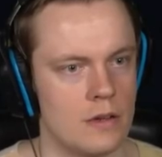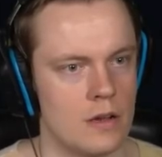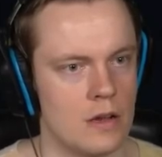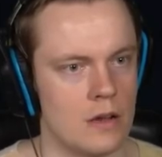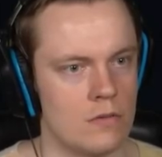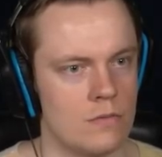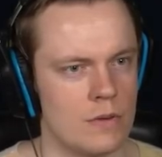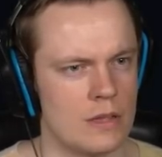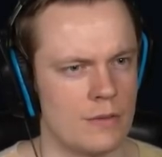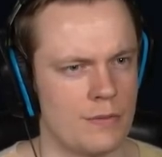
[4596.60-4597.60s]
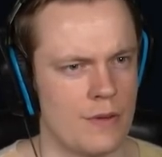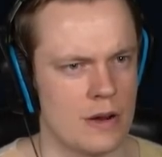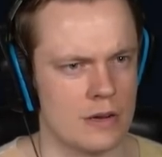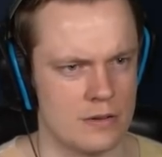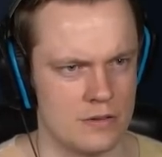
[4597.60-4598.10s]
Uh oh What the fuck?
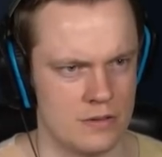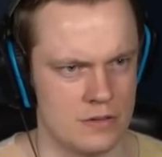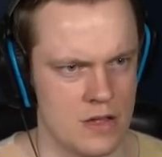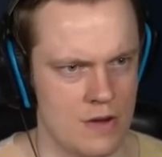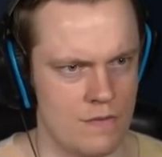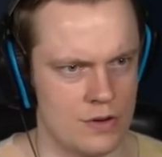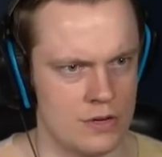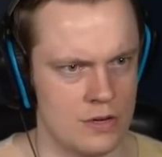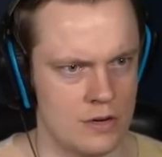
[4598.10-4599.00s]
nitrogen?